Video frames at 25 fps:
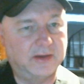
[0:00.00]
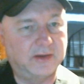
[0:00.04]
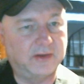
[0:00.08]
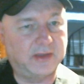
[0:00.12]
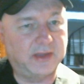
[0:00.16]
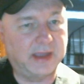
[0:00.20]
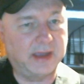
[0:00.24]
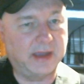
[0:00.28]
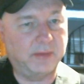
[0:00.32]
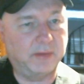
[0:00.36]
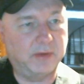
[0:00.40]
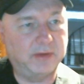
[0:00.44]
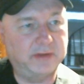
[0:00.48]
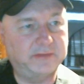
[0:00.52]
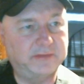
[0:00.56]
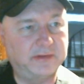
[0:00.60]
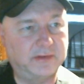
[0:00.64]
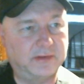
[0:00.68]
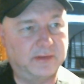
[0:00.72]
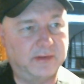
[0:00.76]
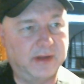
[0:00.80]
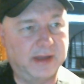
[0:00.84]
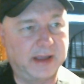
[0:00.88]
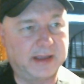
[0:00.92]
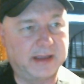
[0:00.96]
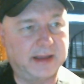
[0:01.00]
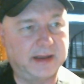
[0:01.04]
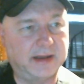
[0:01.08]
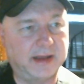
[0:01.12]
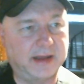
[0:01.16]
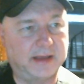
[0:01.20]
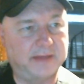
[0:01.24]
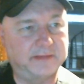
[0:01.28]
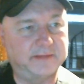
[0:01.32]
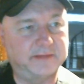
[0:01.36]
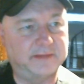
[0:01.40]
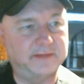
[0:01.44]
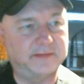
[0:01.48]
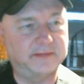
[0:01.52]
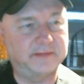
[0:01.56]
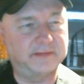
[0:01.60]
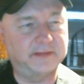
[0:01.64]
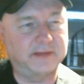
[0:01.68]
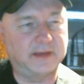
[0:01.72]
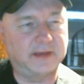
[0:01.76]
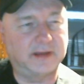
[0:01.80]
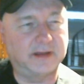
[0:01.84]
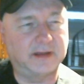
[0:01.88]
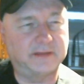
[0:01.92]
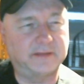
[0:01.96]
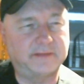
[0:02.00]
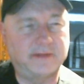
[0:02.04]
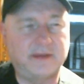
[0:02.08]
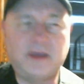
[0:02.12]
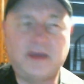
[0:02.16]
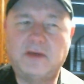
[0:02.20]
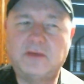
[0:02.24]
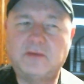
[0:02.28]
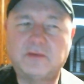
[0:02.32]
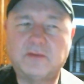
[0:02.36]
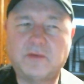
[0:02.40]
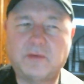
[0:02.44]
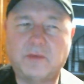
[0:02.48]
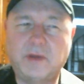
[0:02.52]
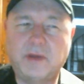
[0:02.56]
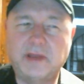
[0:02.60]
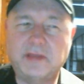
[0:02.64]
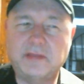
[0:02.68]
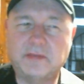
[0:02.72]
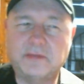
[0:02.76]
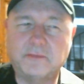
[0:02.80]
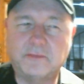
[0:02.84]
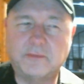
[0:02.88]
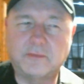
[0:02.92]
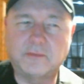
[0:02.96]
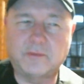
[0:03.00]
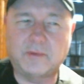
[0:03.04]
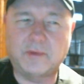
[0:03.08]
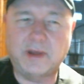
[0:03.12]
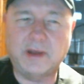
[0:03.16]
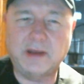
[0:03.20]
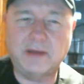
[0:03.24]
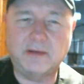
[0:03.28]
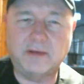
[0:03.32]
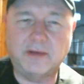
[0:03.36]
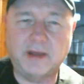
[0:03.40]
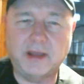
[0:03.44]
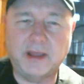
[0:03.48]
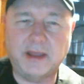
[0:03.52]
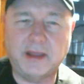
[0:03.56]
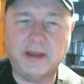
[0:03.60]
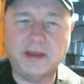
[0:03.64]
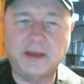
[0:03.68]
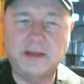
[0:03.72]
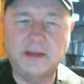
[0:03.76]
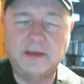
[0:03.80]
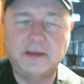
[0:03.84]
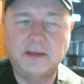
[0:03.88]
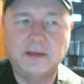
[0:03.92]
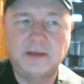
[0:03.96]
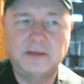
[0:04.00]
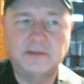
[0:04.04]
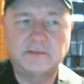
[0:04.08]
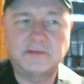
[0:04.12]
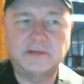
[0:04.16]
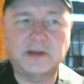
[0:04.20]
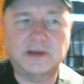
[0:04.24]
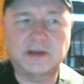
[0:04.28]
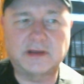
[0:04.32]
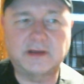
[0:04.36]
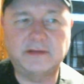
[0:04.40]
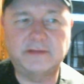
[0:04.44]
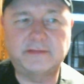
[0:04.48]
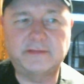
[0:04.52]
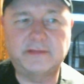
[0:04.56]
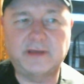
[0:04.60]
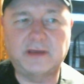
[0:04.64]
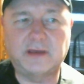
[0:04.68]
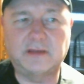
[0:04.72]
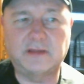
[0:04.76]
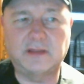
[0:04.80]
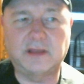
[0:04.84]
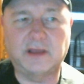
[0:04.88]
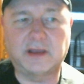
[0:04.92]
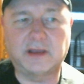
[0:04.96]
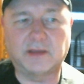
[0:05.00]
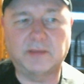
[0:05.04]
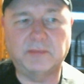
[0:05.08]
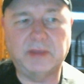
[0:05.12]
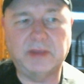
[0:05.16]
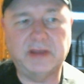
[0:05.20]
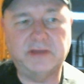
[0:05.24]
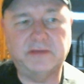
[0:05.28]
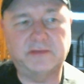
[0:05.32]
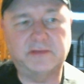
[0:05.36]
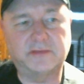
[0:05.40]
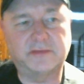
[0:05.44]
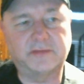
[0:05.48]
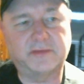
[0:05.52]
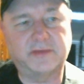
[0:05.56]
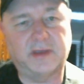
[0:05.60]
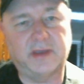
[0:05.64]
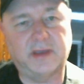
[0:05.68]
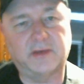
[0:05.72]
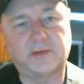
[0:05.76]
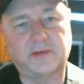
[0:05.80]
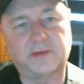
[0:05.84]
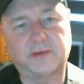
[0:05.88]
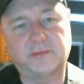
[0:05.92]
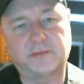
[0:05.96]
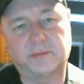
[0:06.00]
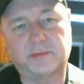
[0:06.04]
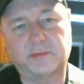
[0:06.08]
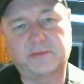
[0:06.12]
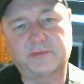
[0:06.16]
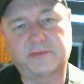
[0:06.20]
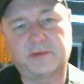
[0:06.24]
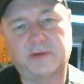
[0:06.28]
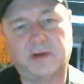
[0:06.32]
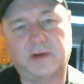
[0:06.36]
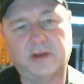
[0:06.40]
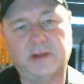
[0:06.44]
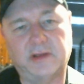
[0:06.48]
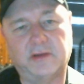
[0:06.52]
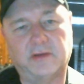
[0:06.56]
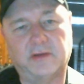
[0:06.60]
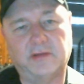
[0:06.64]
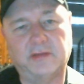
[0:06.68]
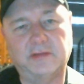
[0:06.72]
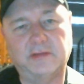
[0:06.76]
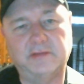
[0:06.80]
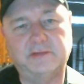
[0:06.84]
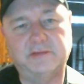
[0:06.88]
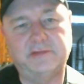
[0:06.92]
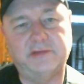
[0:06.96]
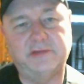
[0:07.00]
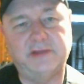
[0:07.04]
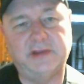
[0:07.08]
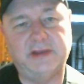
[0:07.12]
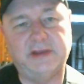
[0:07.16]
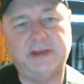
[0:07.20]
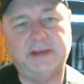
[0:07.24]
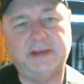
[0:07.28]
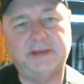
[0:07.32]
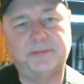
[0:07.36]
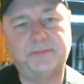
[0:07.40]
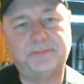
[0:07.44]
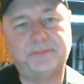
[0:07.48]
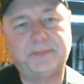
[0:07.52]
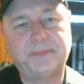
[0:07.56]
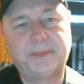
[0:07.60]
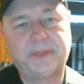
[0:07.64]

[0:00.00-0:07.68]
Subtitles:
Okay, I want you to recognize this isn't going to sound quite right. It's not going to sound like a major scale because we're starting on the G.